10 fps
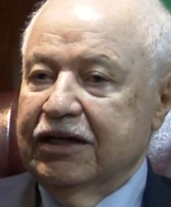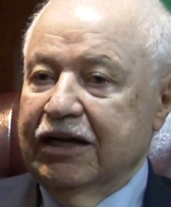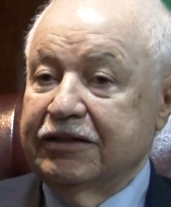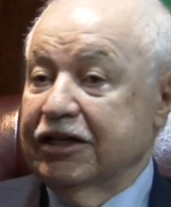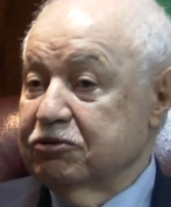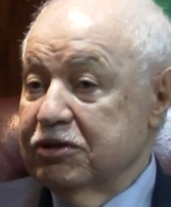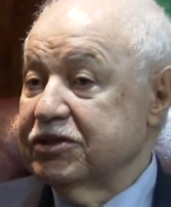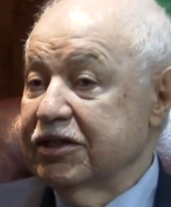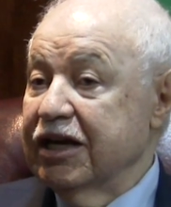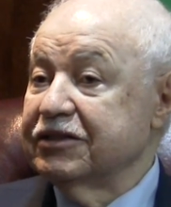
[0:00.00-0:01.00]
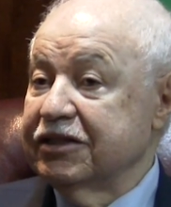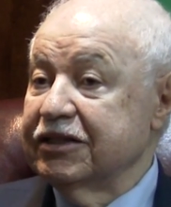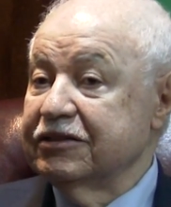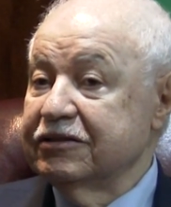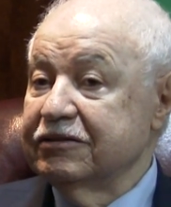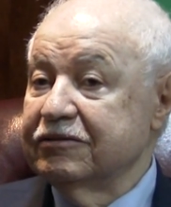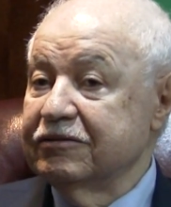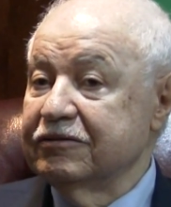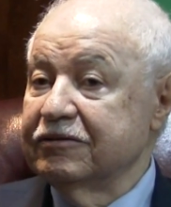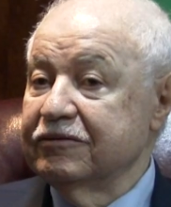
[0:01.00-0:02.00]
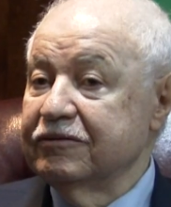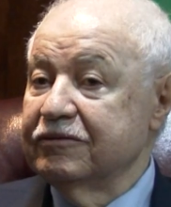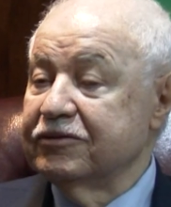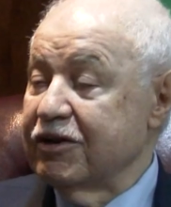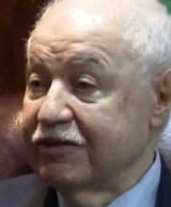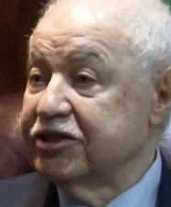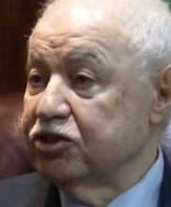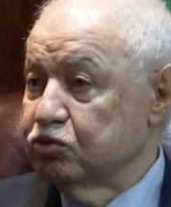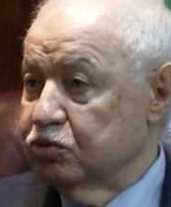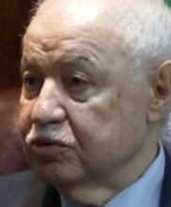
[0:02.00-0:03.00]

And that was in 1972.